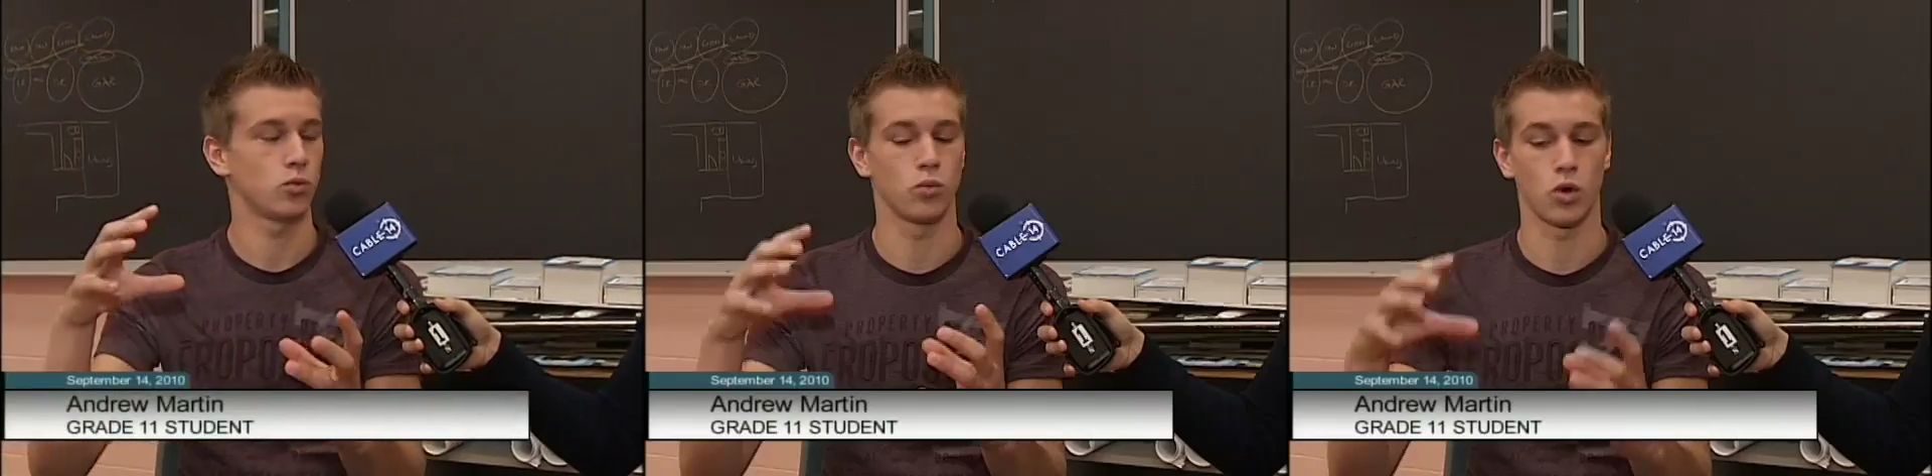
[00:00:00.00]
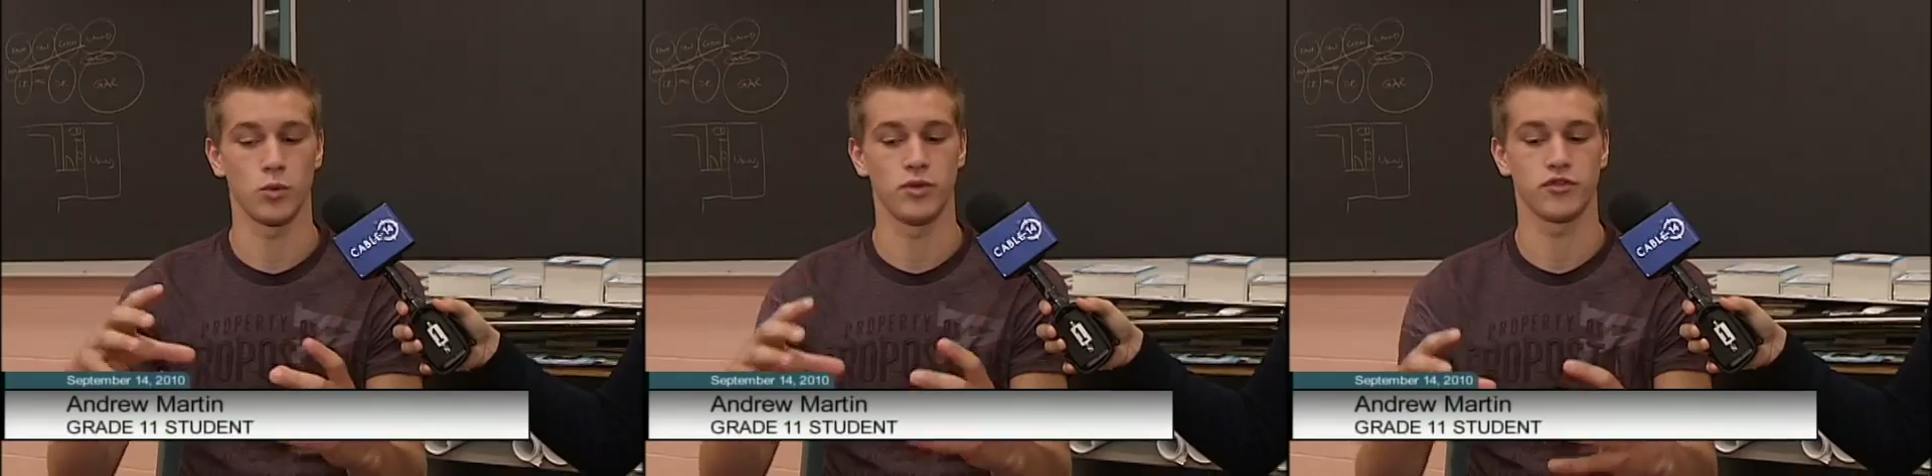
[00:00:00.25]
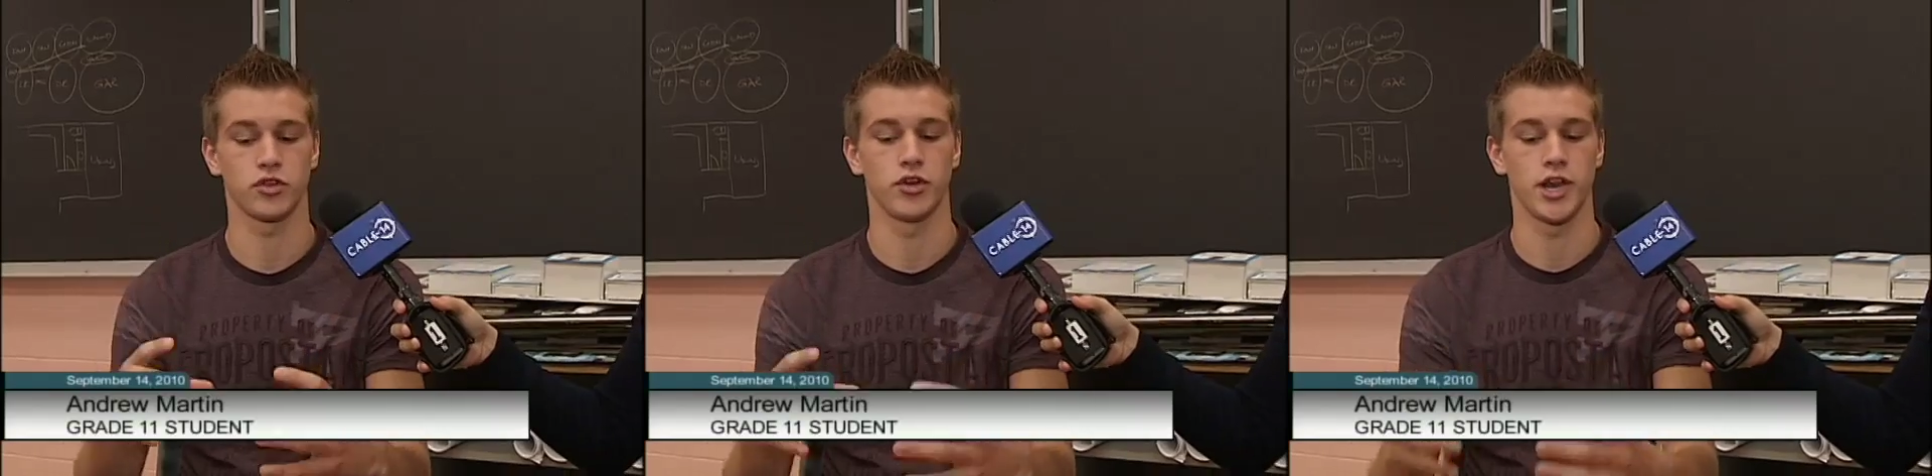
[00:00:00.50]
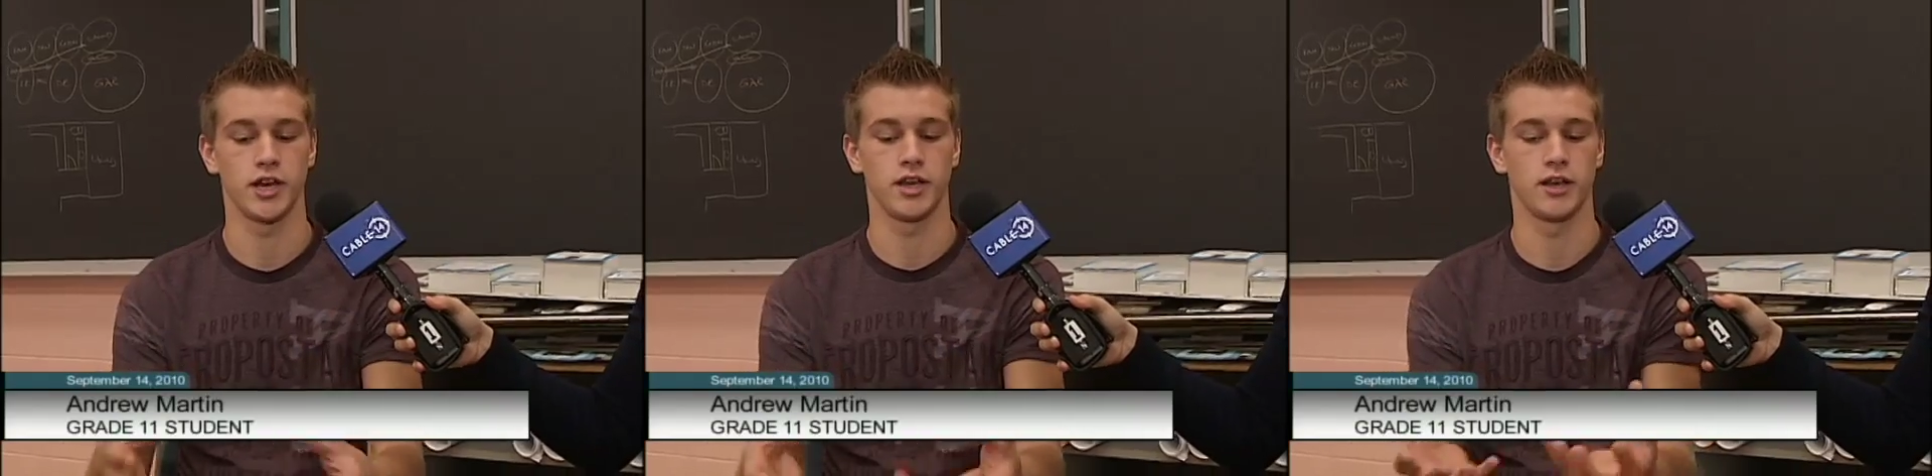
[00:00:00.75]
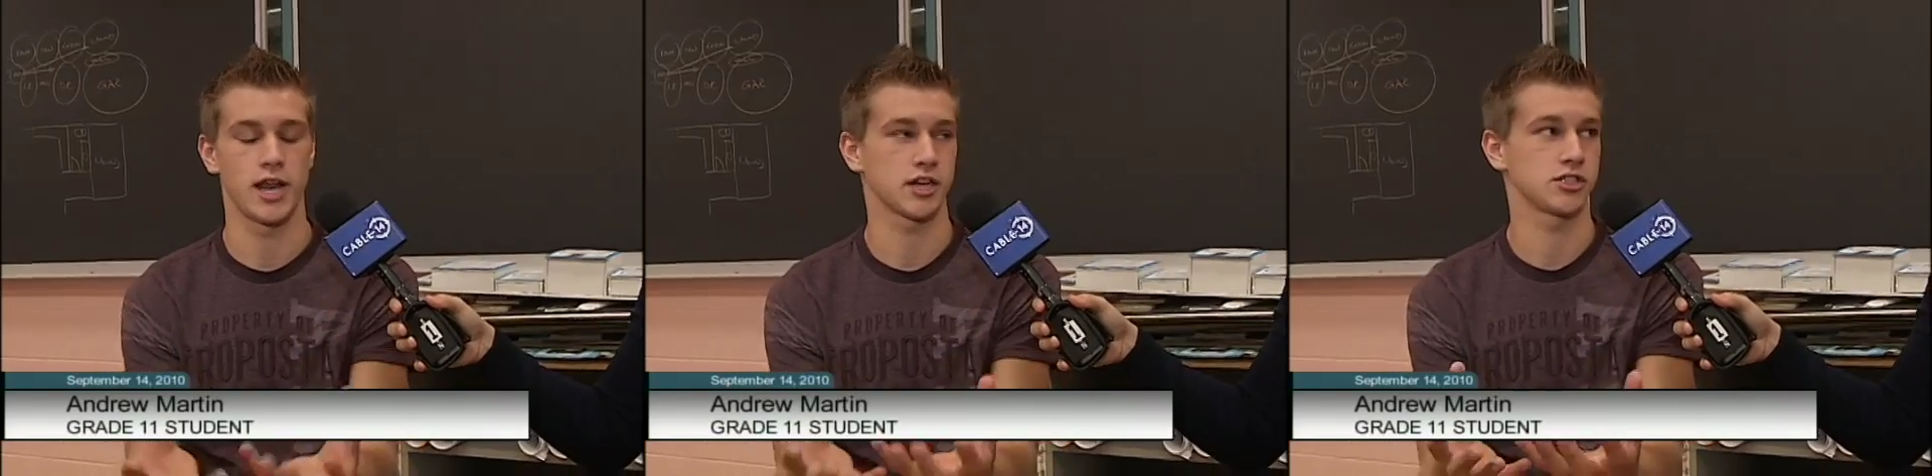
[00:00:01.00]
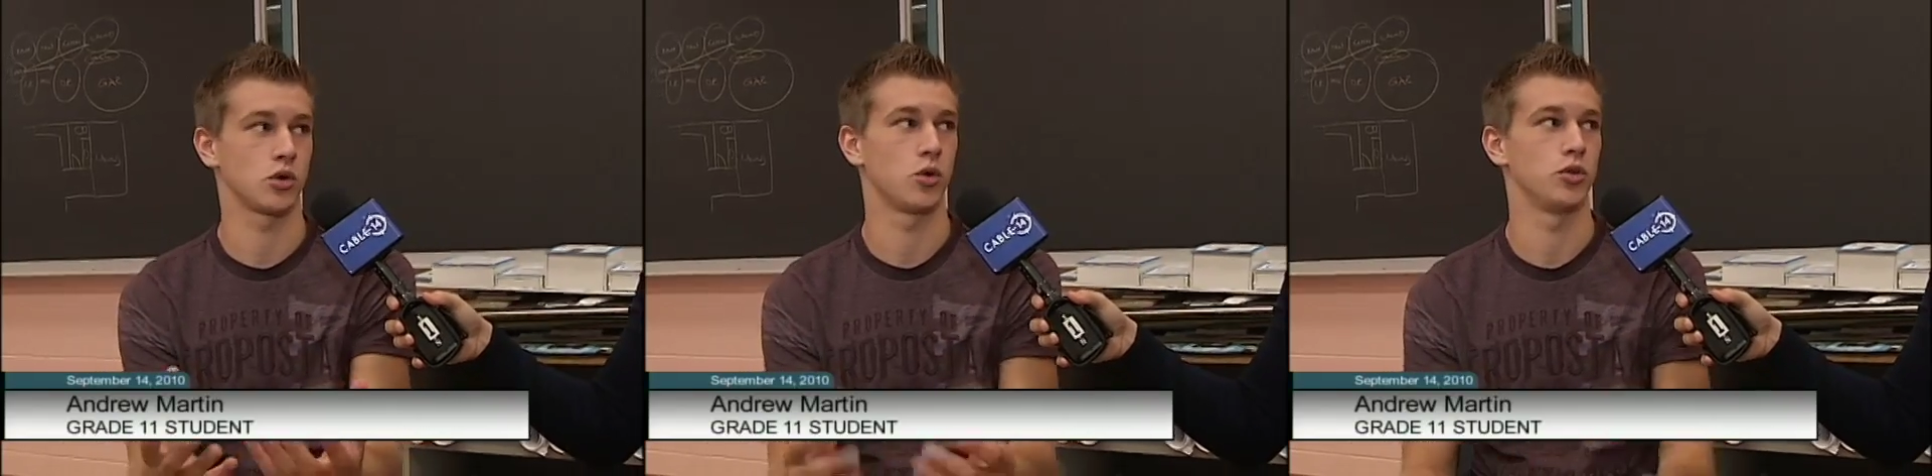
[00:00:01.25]
what we've created and
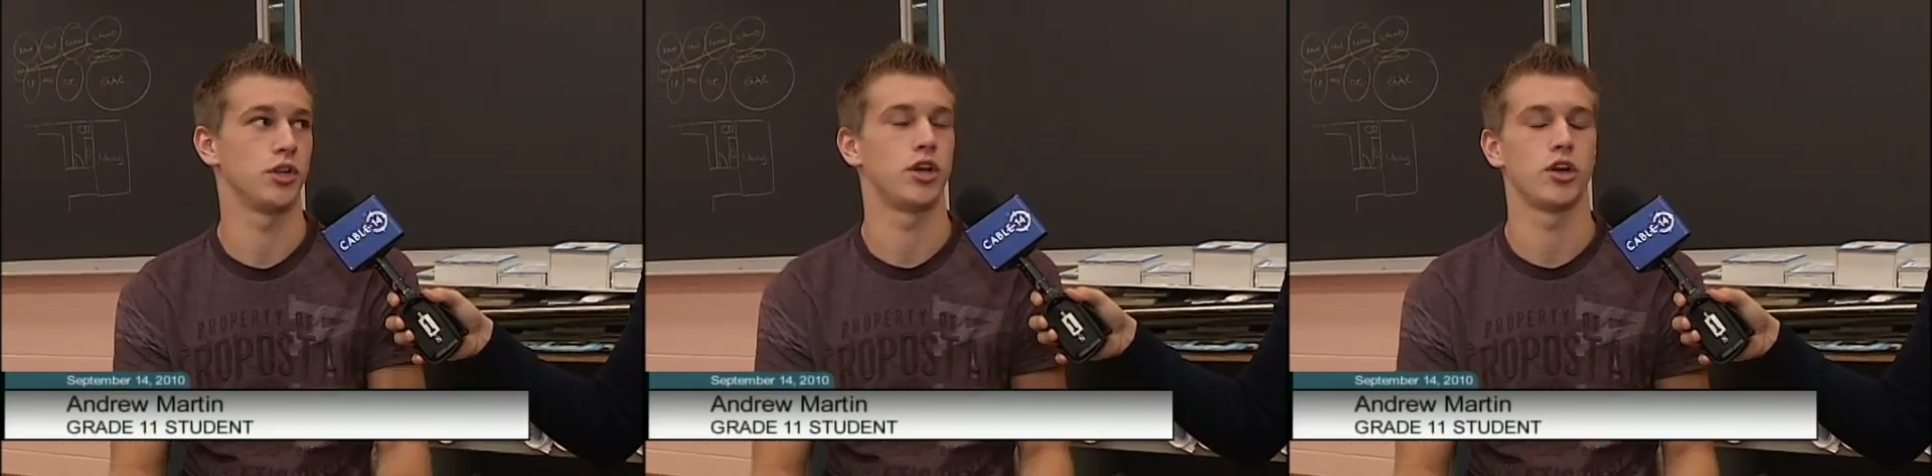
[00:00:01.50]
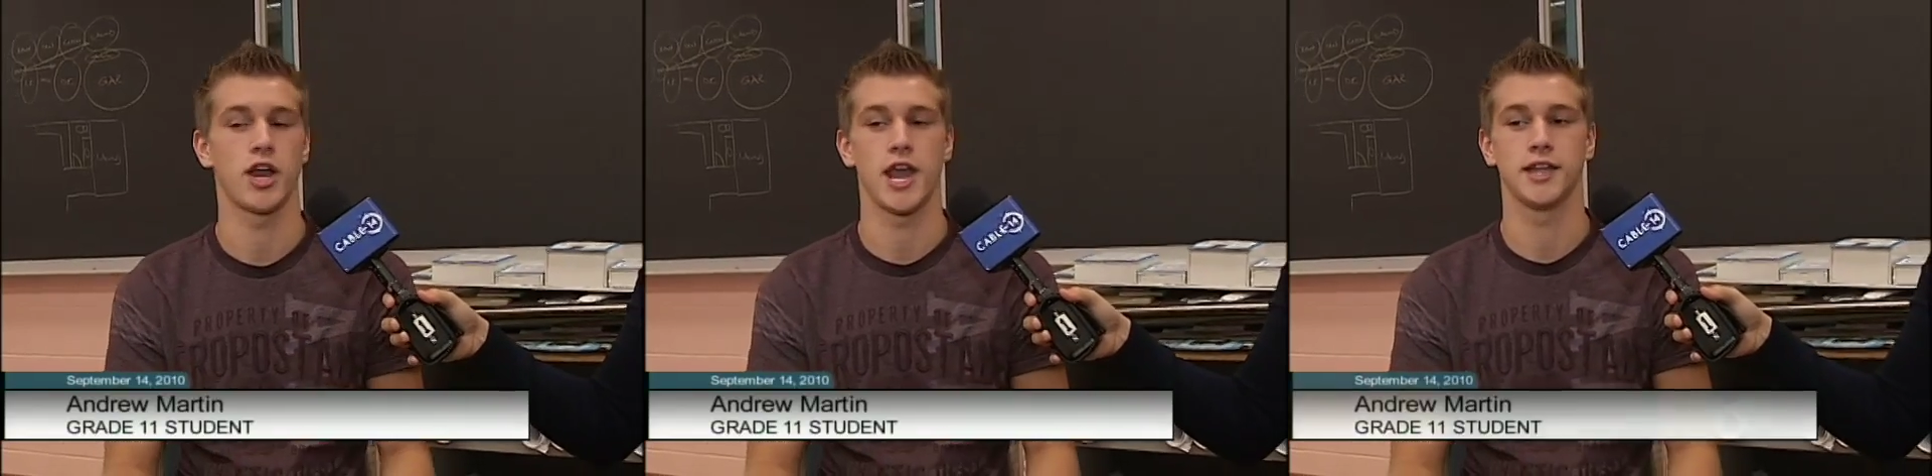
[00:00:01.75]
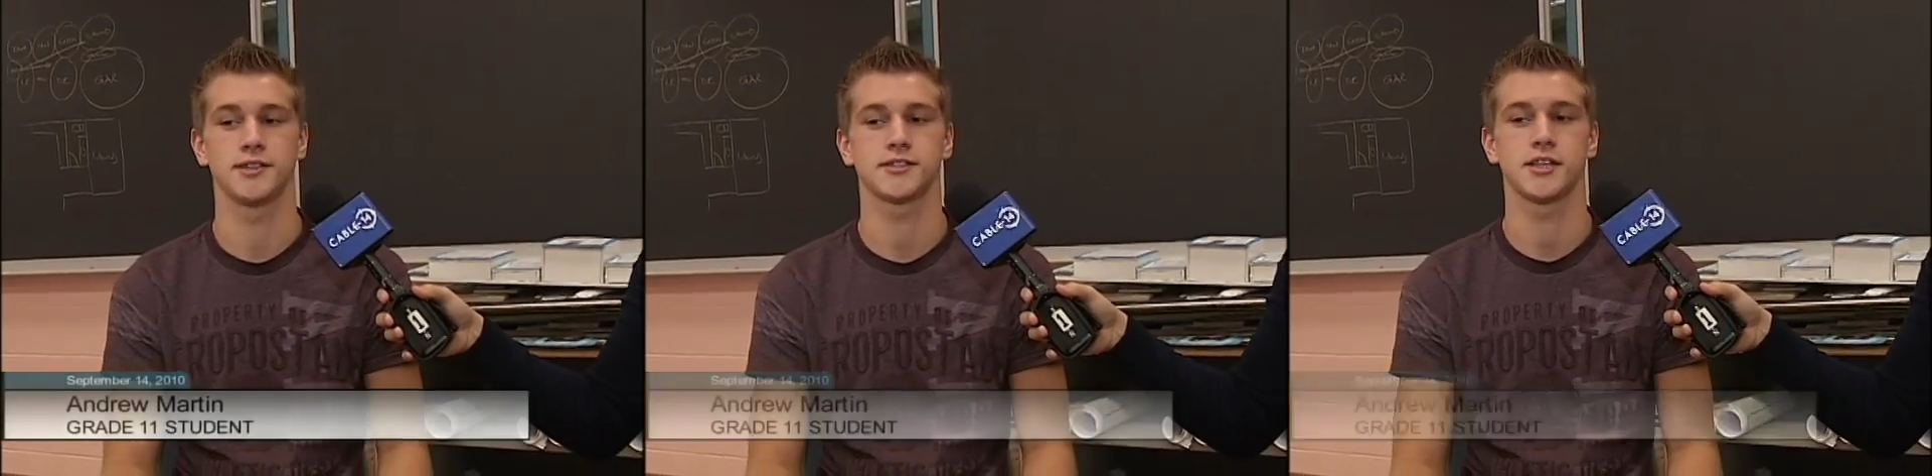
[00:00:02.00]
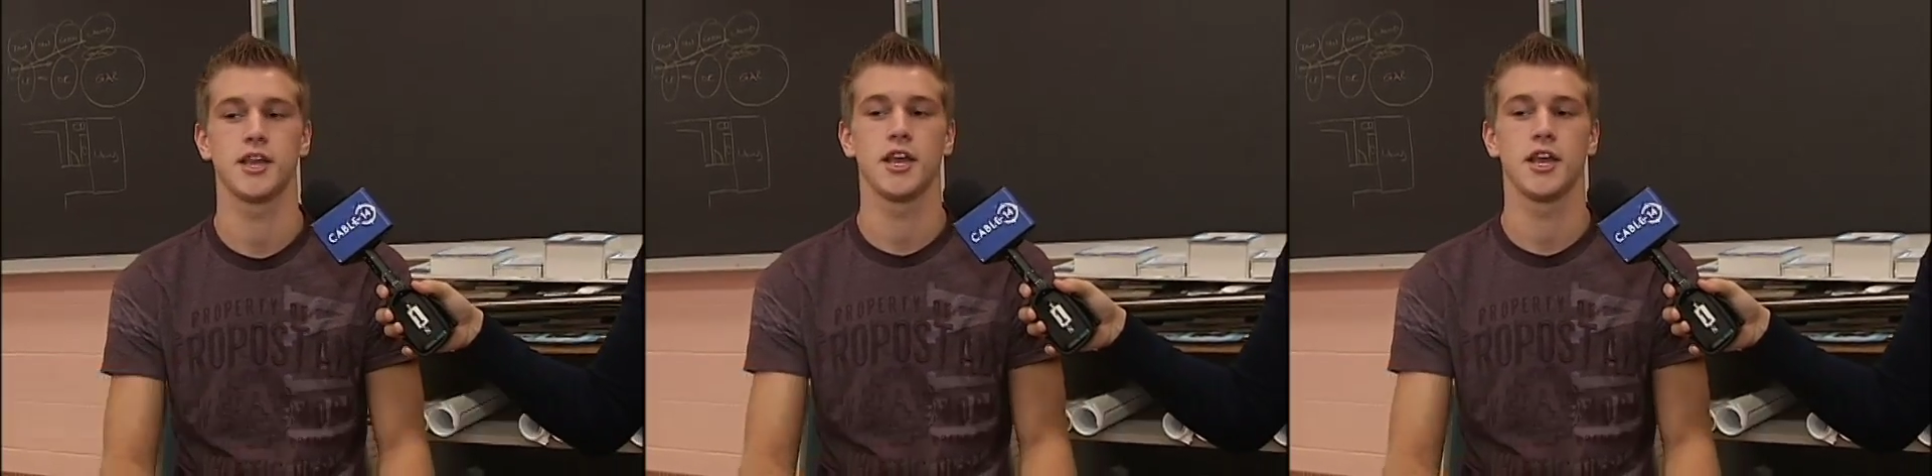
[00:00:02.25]
actually hold it in our hands.